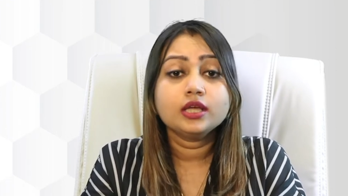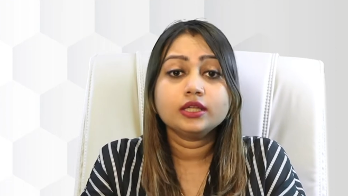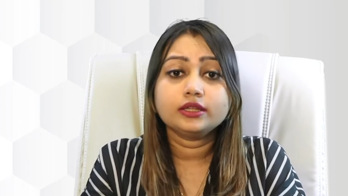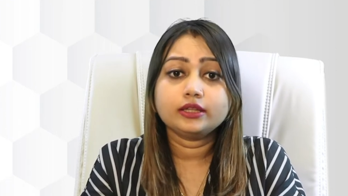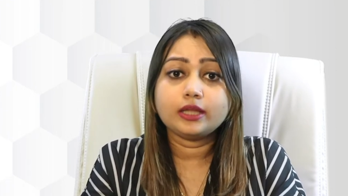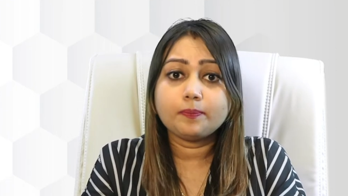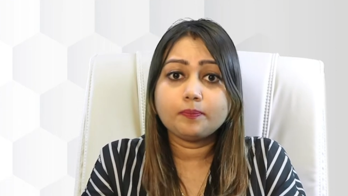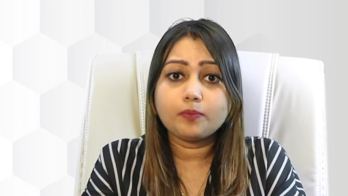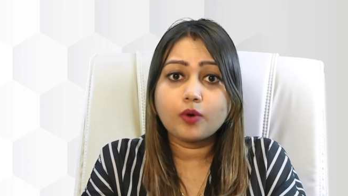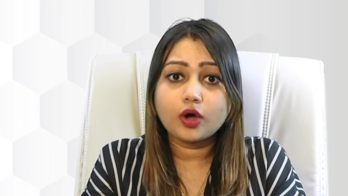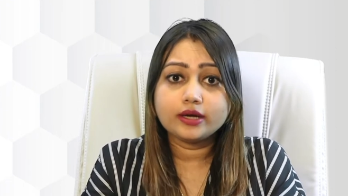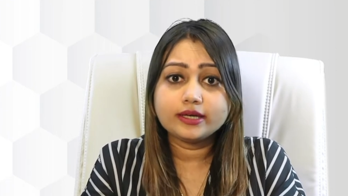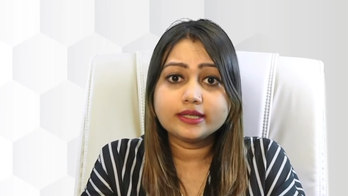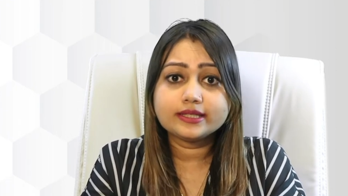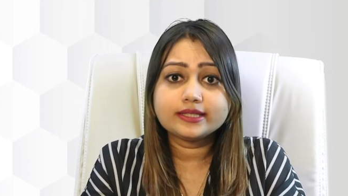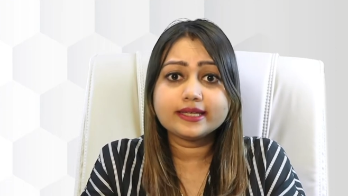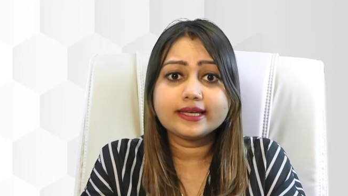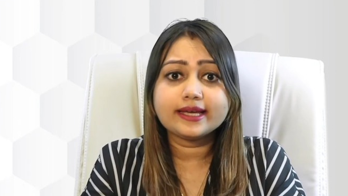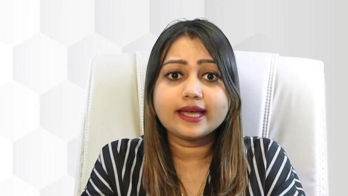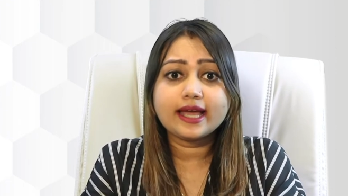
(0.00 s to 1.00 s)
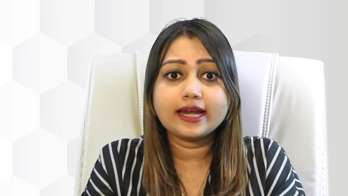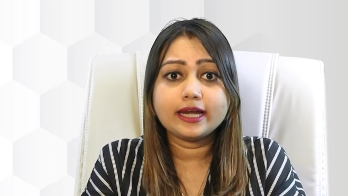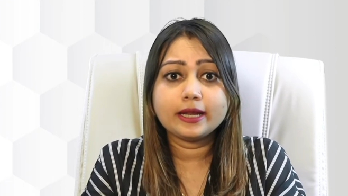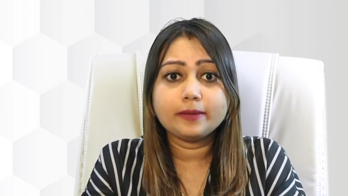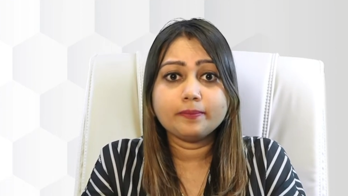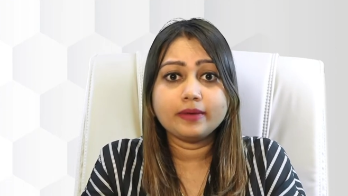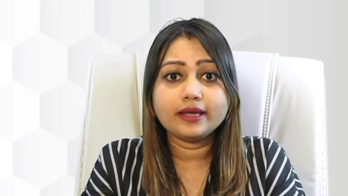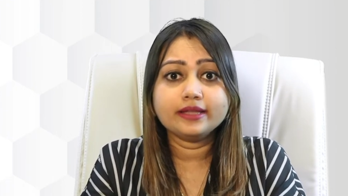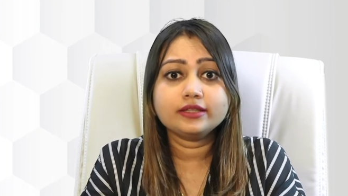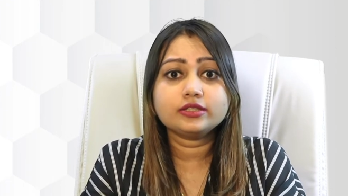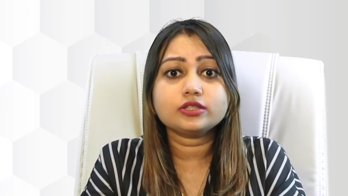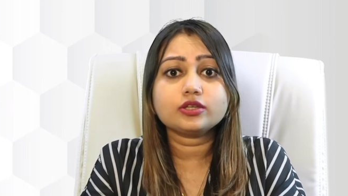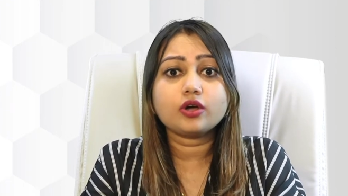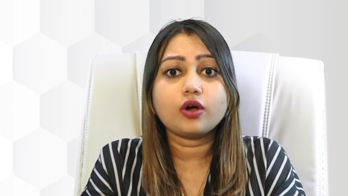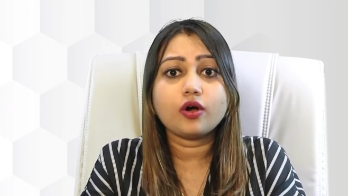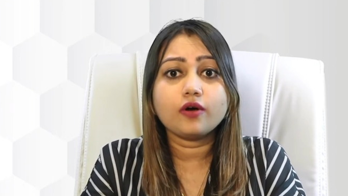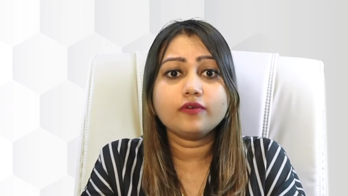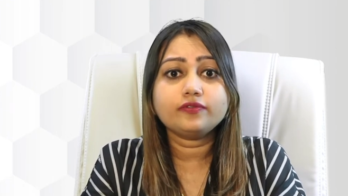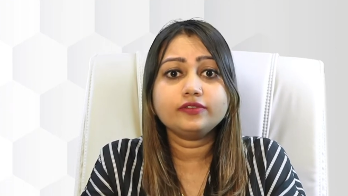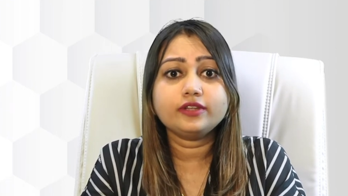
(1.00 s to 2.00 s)
The policy elements
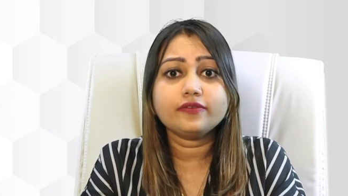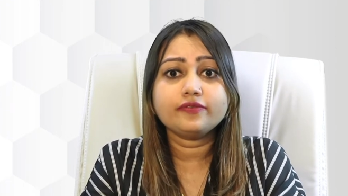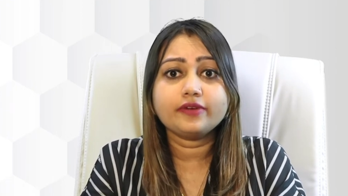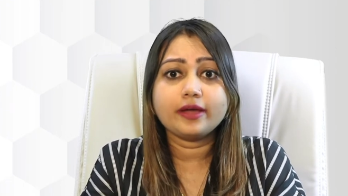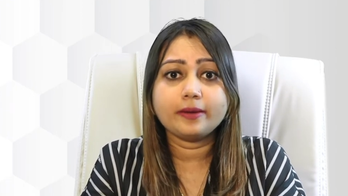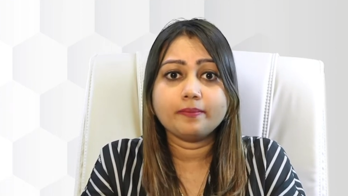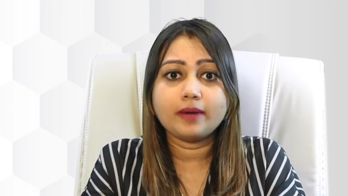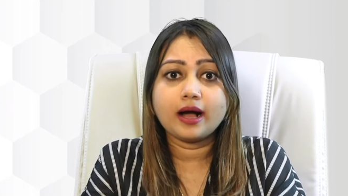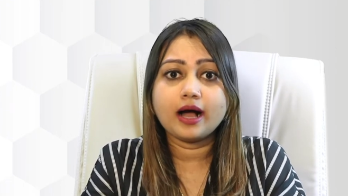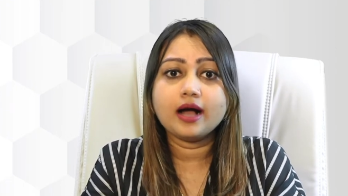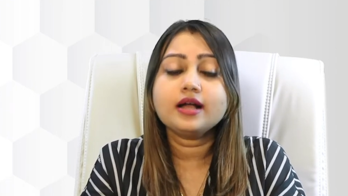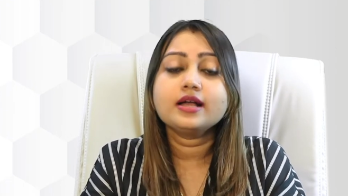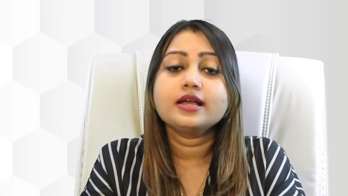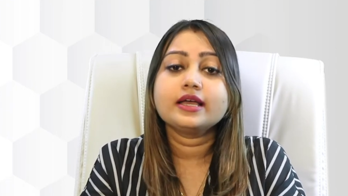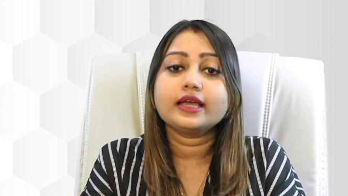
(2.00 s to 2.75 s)
of the FEMA,